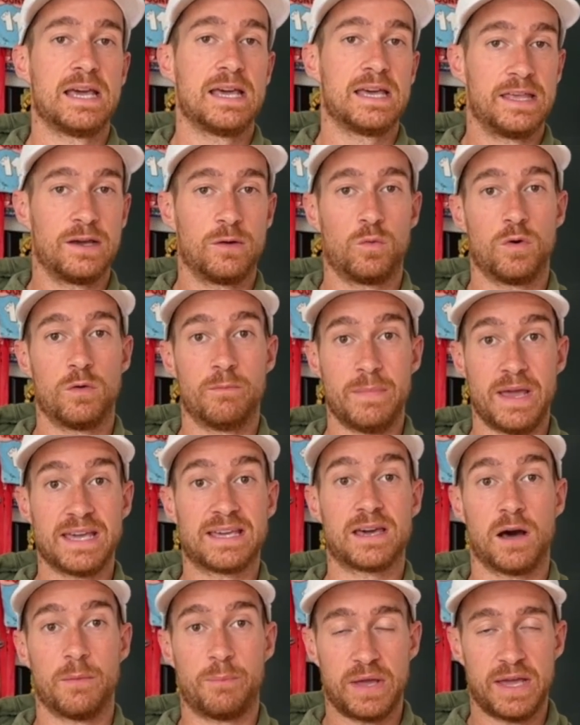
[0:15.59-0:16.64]
that will
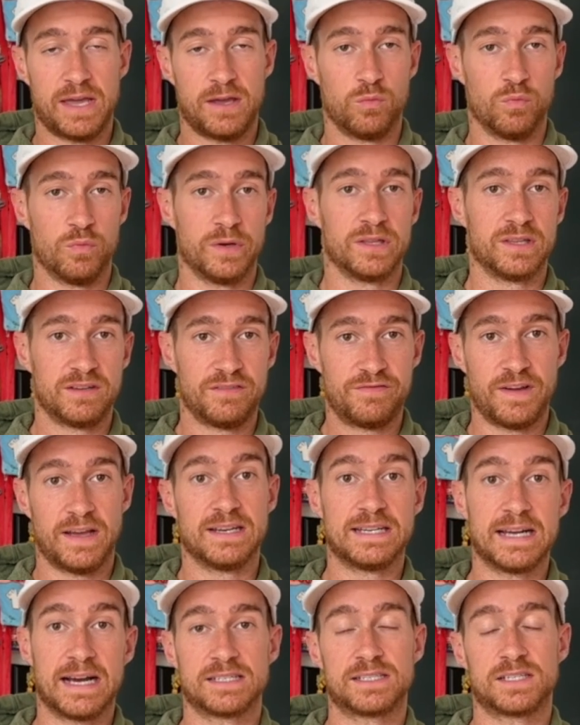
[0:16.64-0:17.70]
make up a really
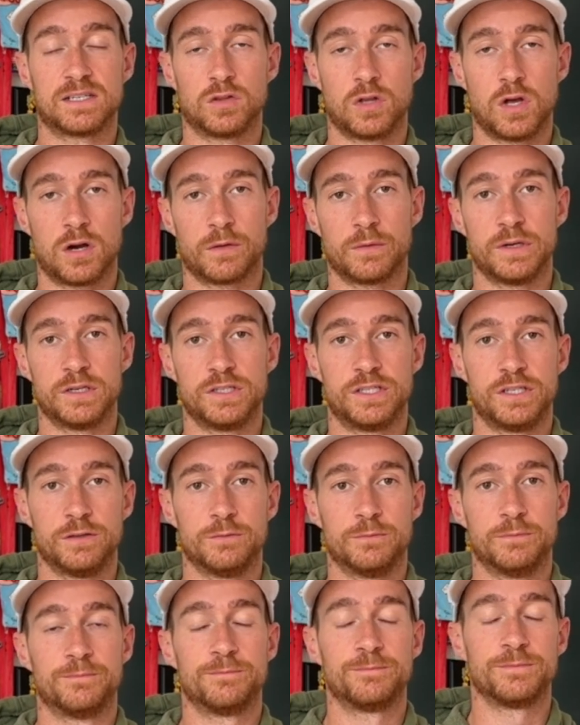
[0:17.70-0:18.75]
fantastic long run shoe.